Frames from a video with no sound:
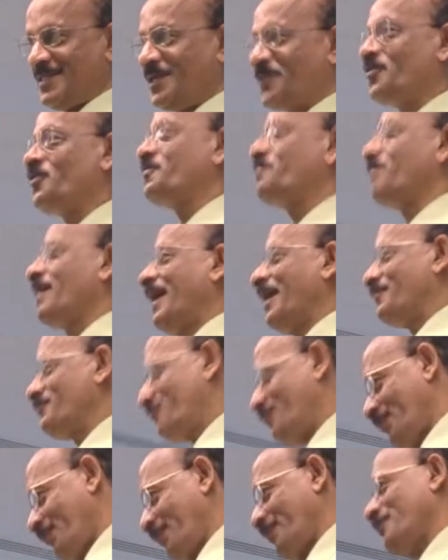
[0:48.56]
a good plan
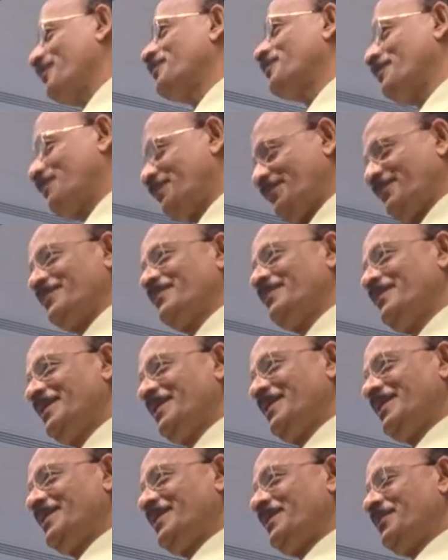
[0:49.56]
for you.
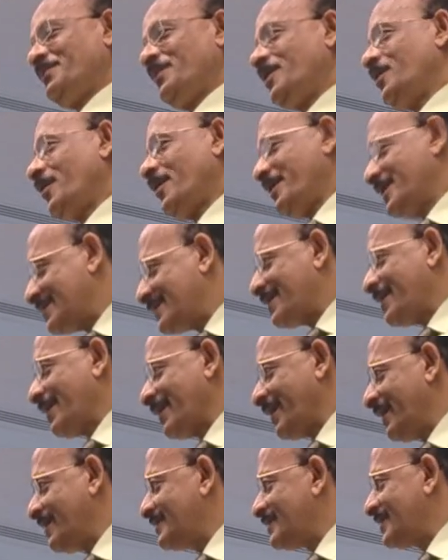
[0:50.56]
When you are
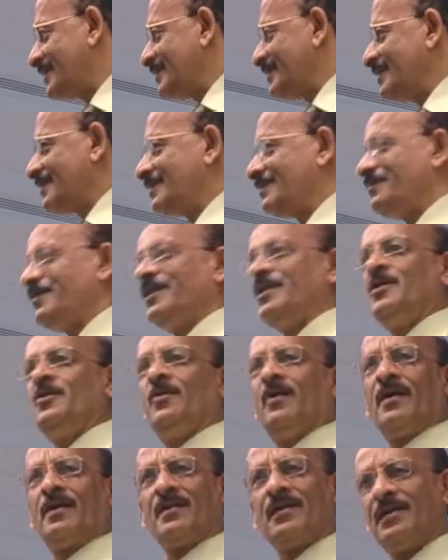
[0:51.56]
discouraged, when
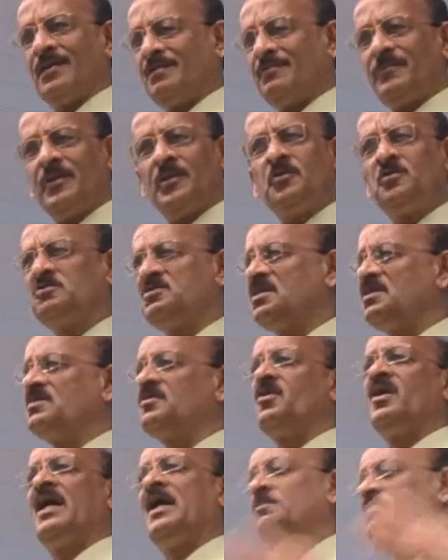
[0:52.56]
you are, uh, when you think,
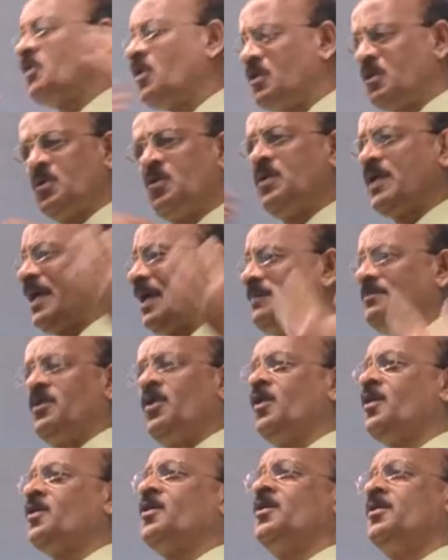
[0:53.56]
oh, I'm no good, I'm
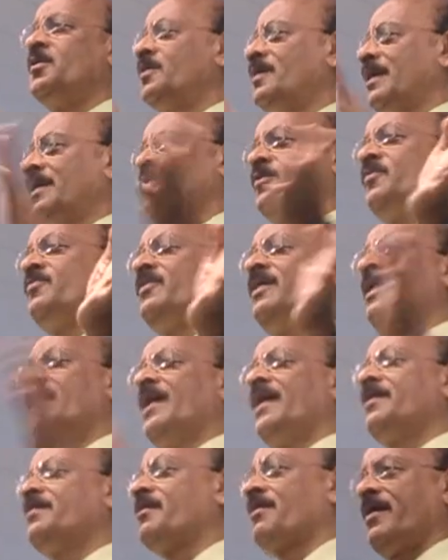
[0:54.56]
no good, and you feel
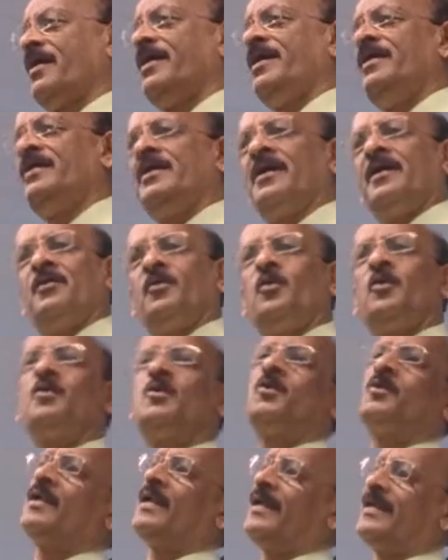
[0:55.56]
like crying, and no
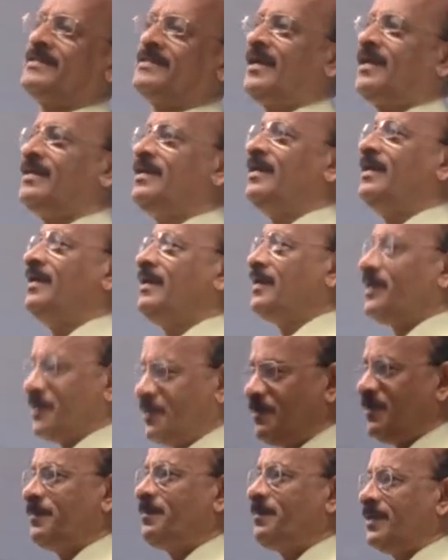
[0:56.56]
good like that.
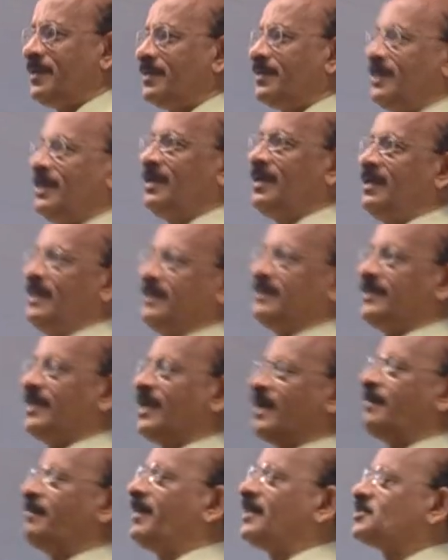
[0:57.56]
Remember,
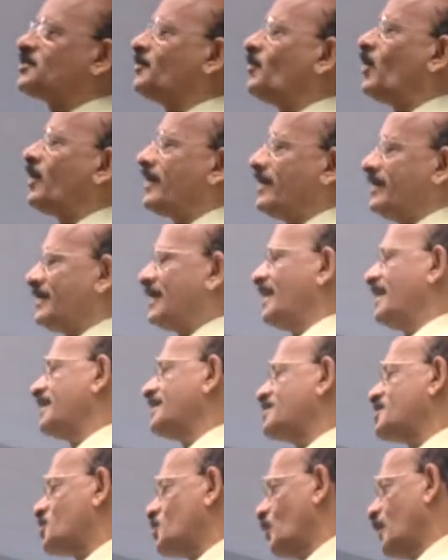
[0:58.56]
there are much more
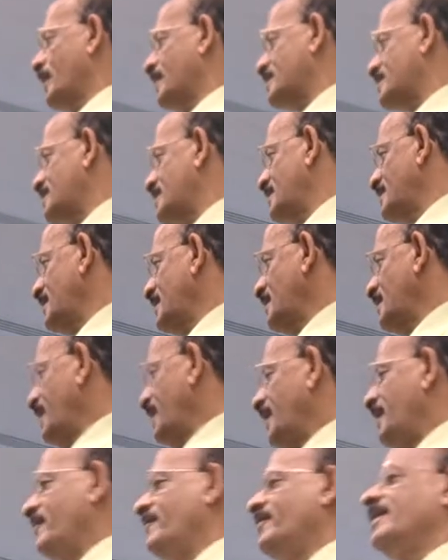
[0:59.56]
intelligent students
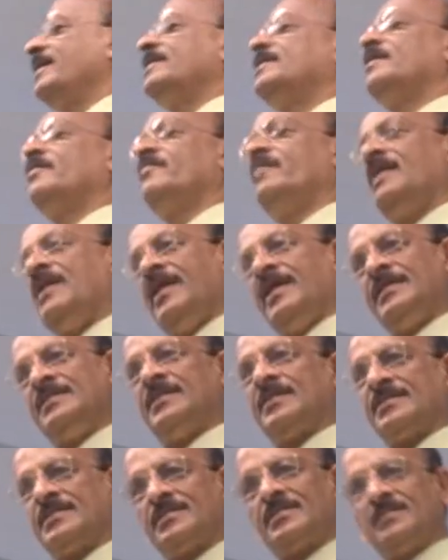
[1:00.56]
living in the
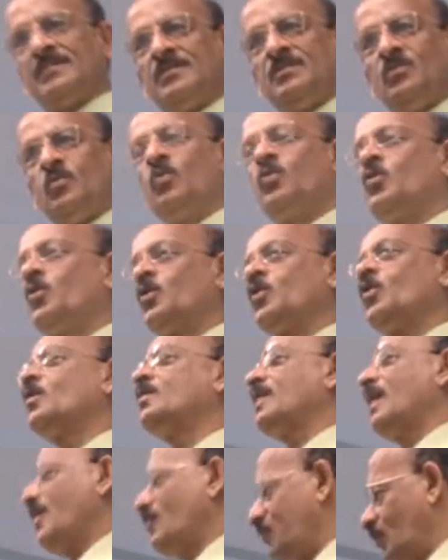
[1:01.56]
villages who could
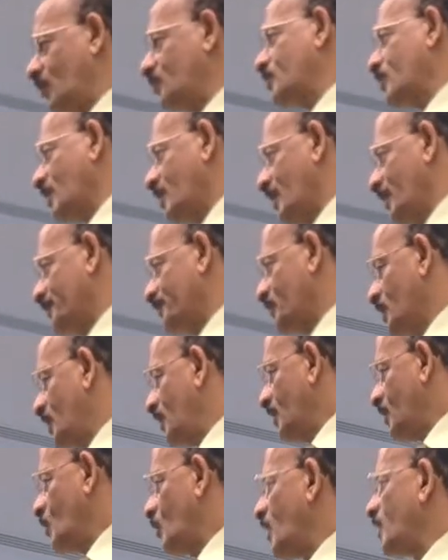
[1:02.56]
not afford to come,
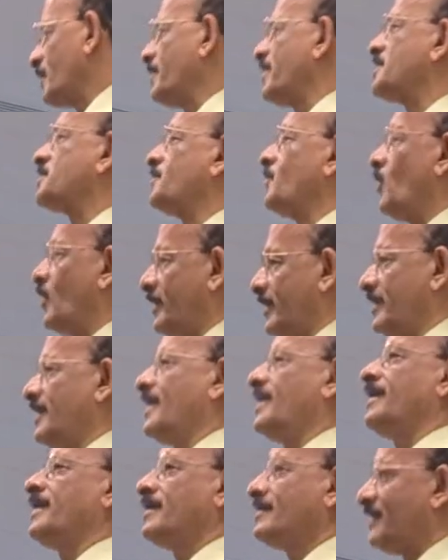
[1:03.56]
who are much more
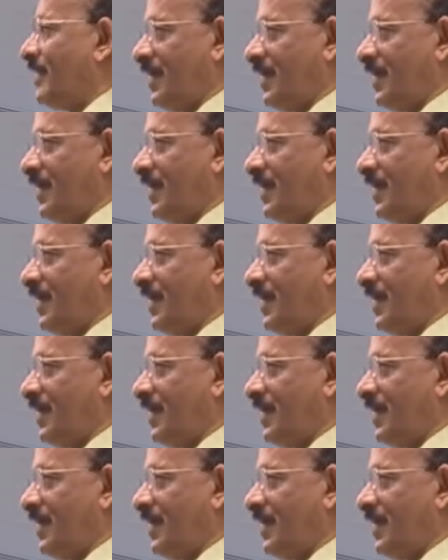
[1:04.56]
intelligent